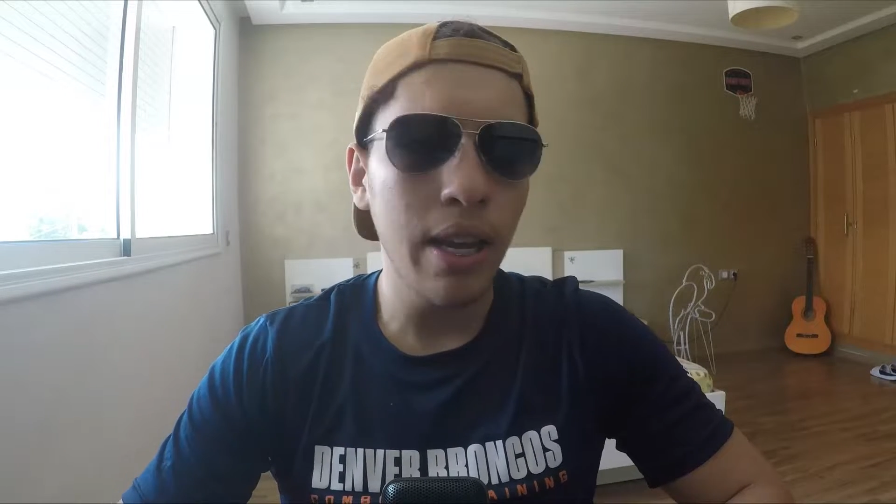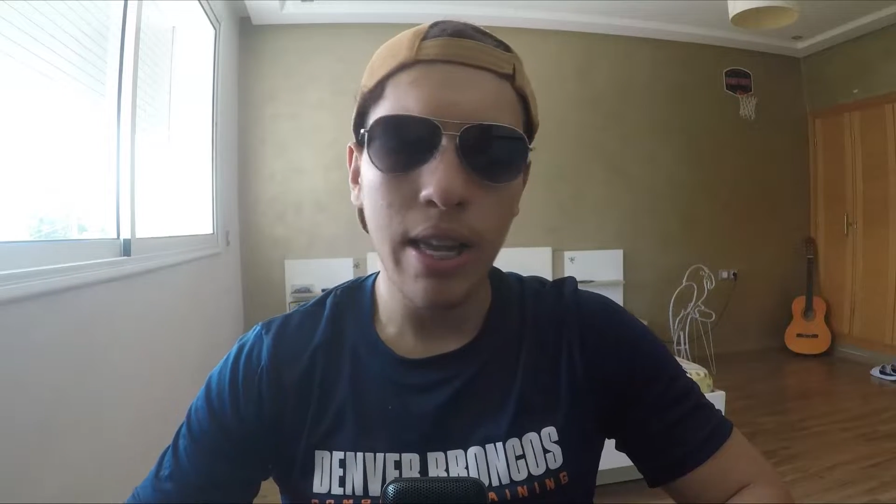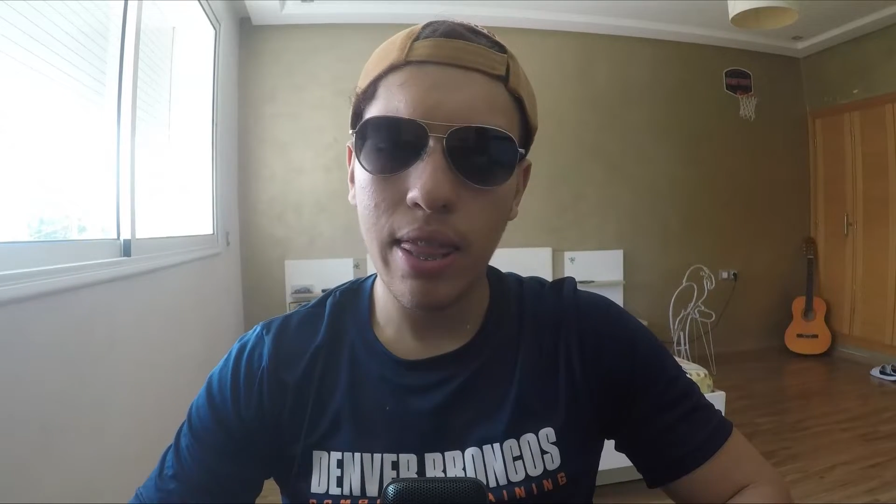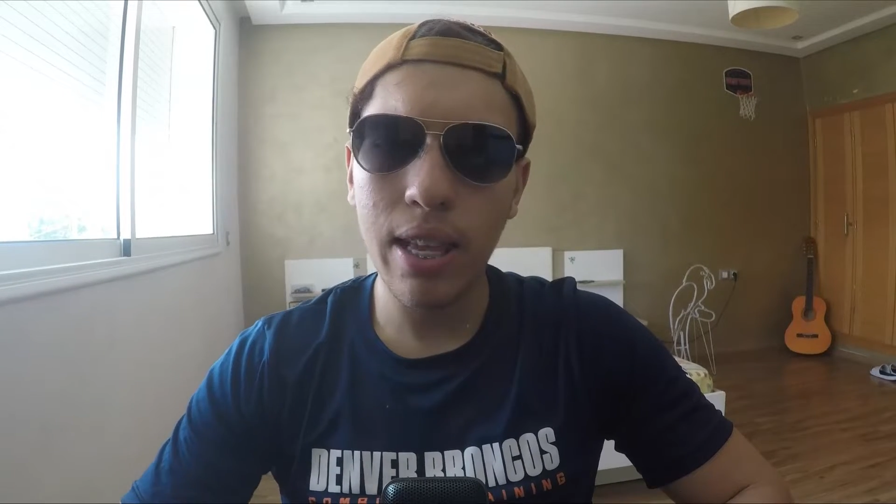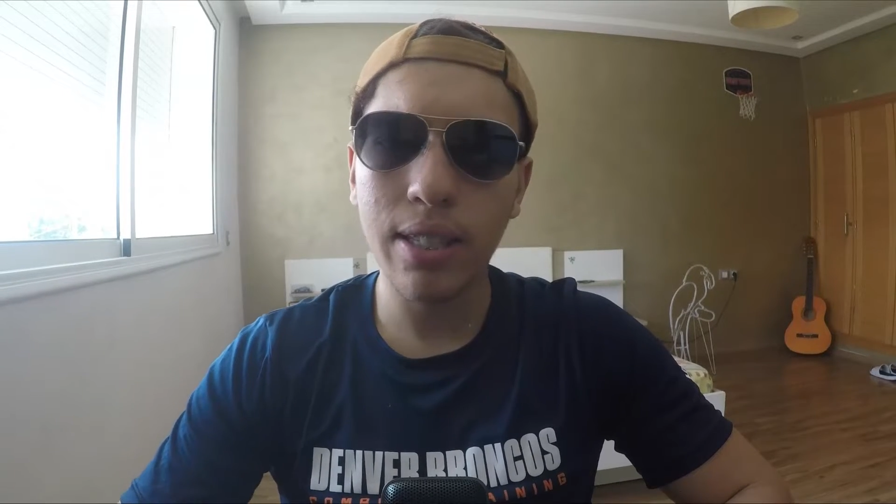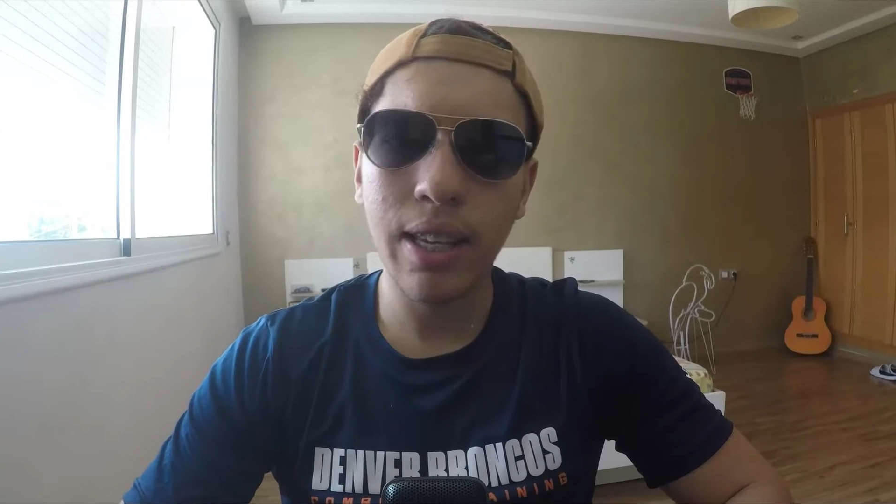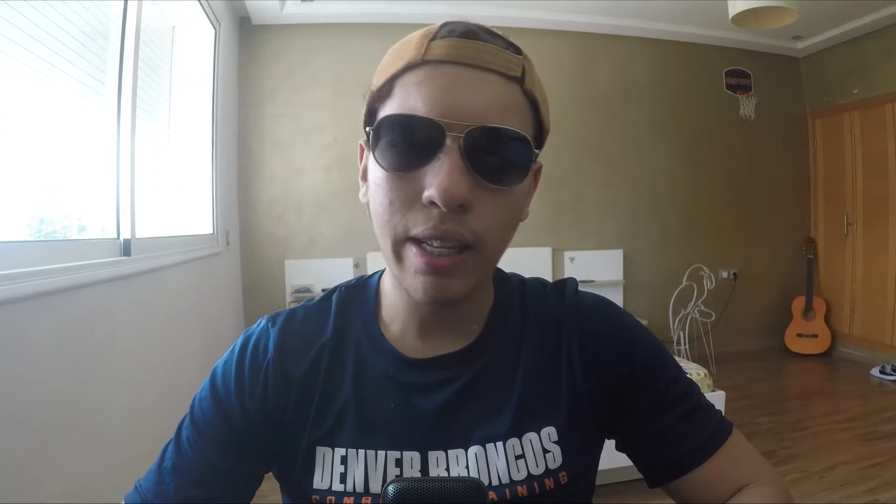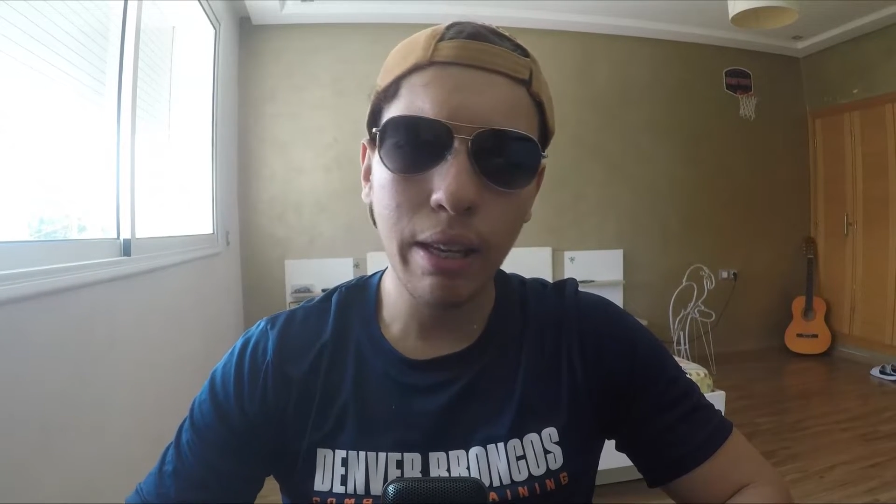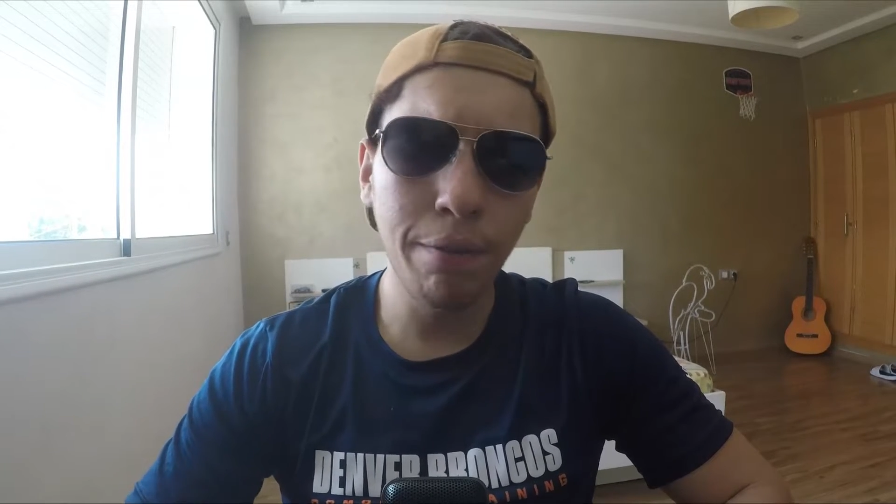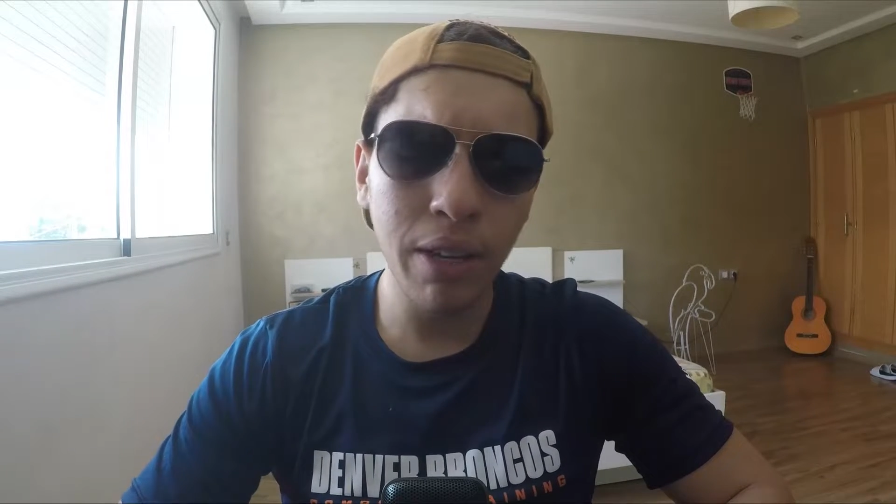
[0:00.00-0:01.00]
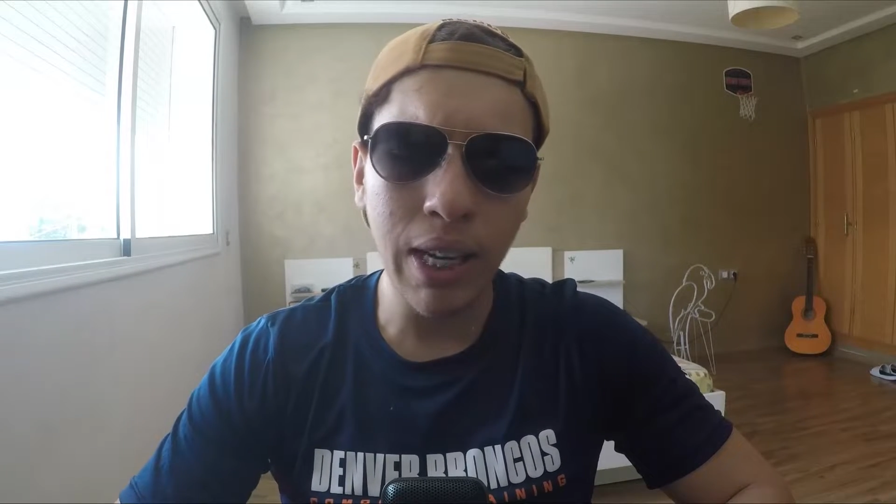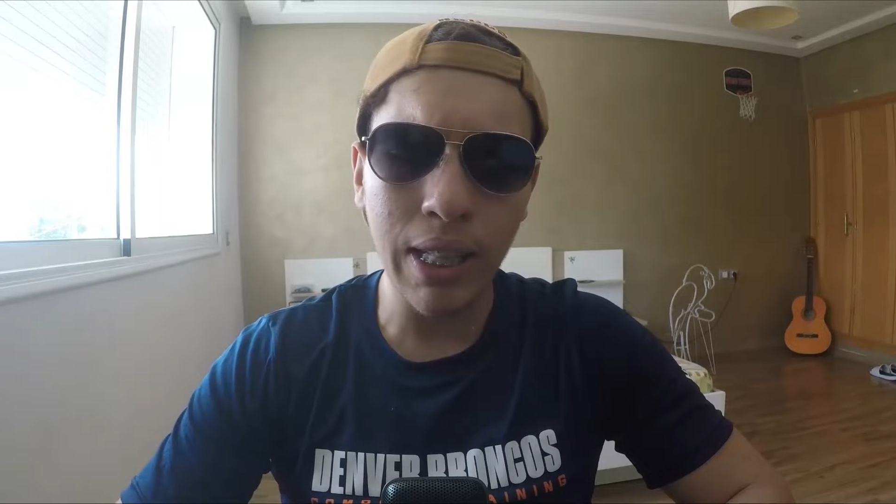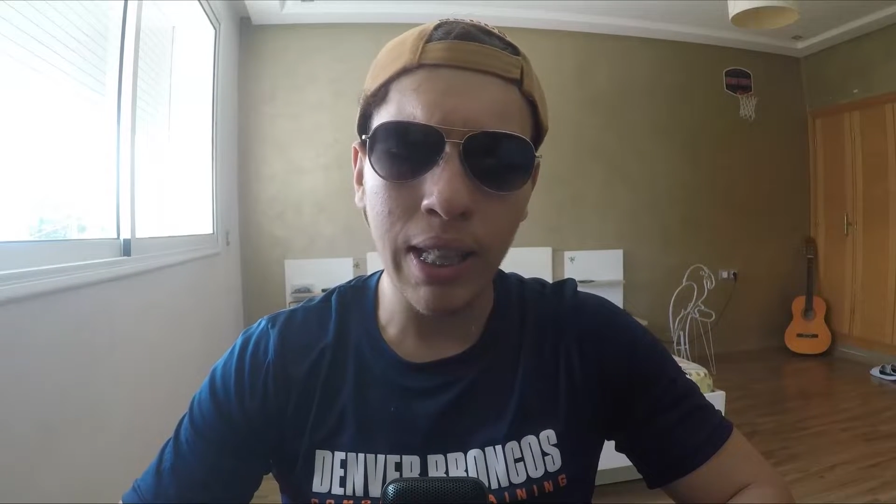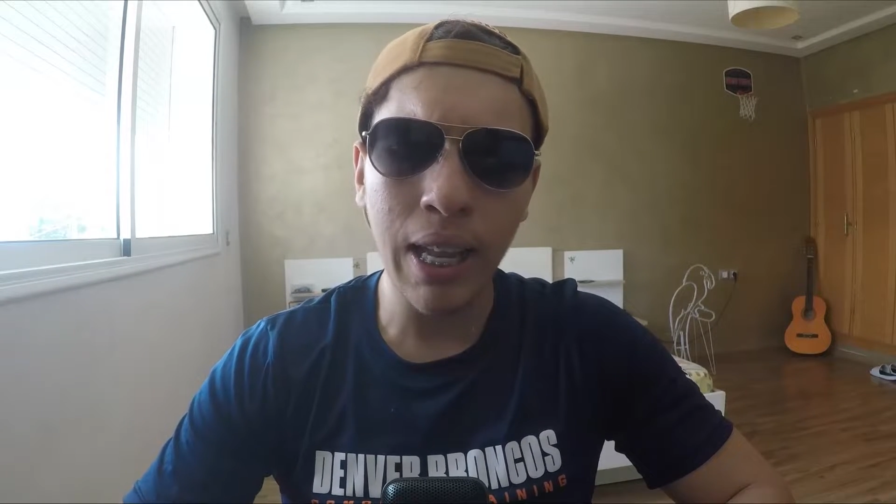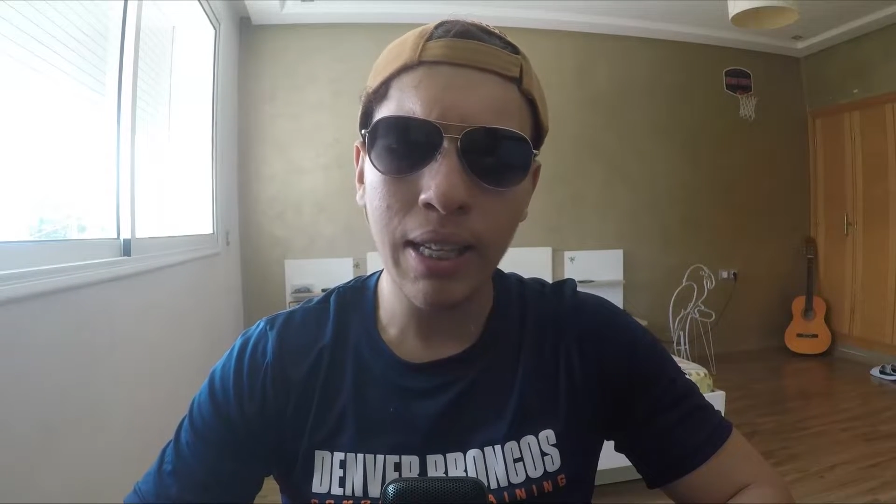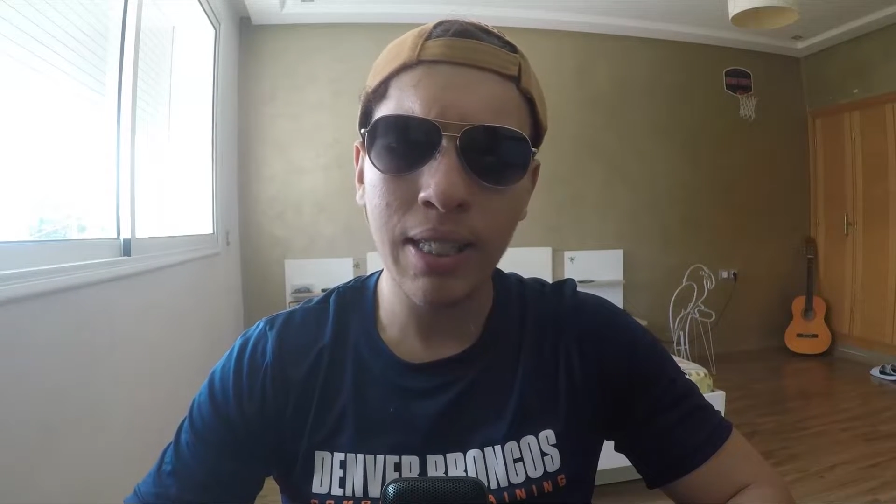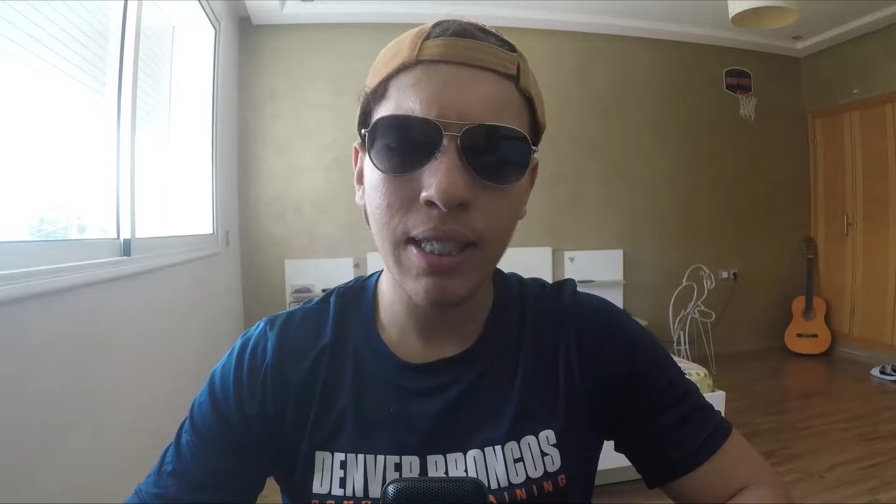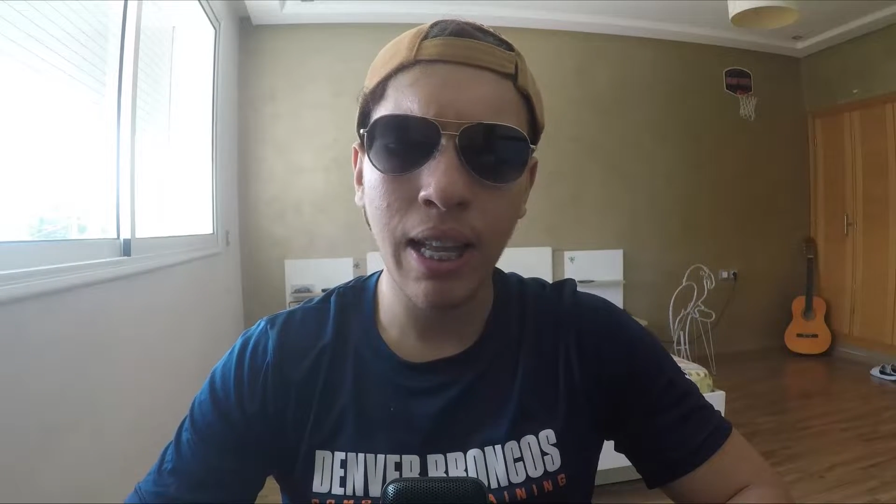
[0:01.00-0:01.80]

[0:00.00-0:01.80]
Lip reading: He thinks that if he gets less